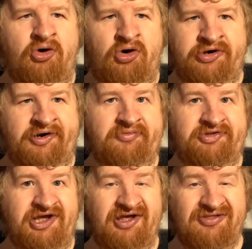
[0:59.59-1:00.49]
on our
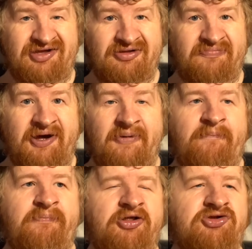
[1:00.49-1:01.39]
day a little bit,
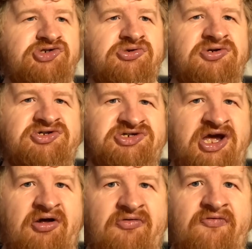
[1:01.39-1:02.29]
but the show
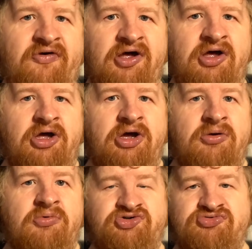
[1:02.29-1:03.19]
itself
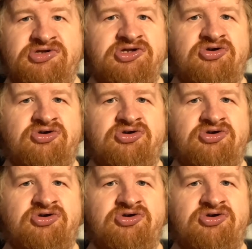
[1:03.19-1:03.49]
was really